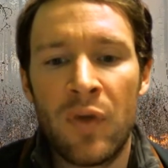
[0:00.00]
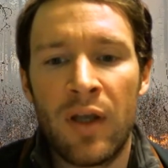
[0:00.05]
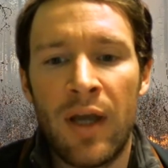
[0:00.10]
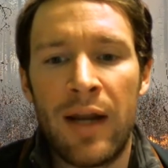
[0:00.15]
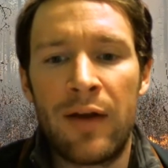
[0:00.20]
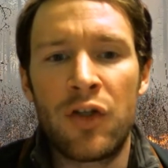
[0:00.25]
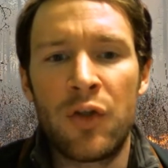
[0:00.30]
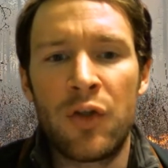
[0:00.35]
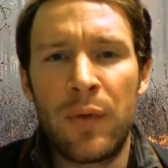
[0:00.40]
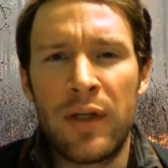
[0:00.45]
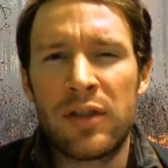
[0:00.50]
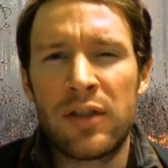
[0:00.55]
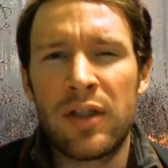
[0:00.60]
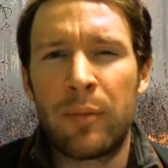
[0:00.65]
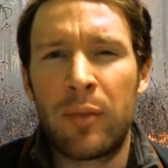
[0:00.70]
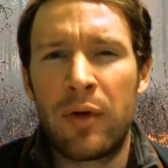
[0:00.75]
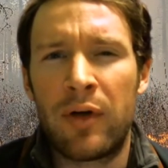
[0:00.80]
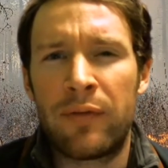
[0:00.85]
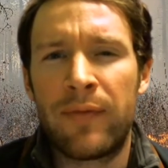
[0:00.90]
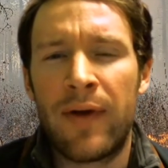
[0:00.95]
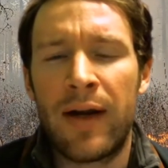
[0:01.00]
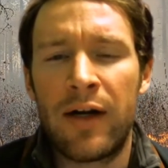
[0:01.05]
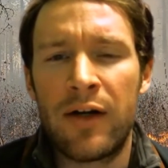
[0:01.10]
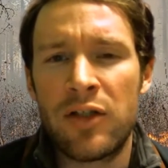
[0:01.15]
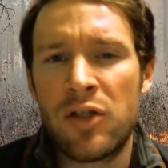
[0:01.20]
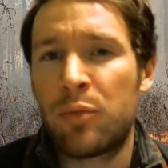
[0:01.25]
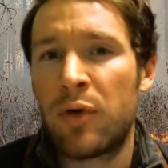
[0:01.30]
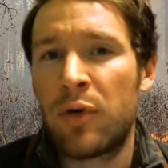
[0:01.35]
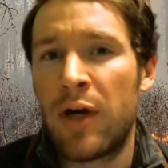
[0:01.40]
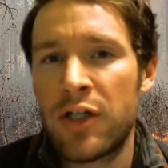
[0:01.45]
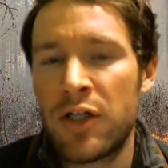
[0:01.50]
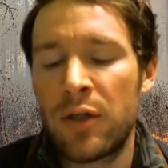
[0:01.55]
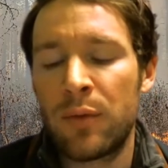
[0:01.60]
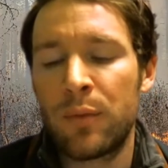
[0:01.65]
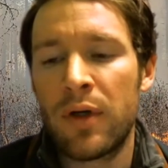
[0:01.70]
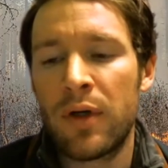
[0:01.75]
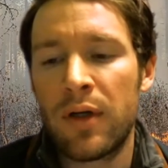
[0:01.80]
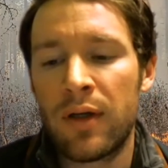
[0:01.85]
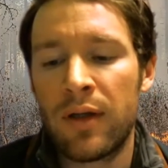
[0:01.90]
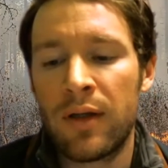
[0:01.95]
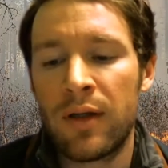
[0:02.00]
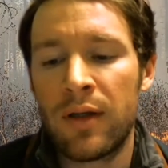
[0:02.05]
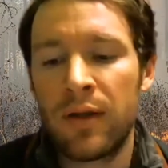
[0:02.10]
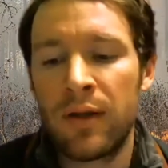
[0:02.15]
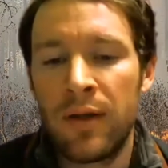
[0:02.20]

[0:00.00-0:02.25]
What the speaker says: of doing summer fire suppression work.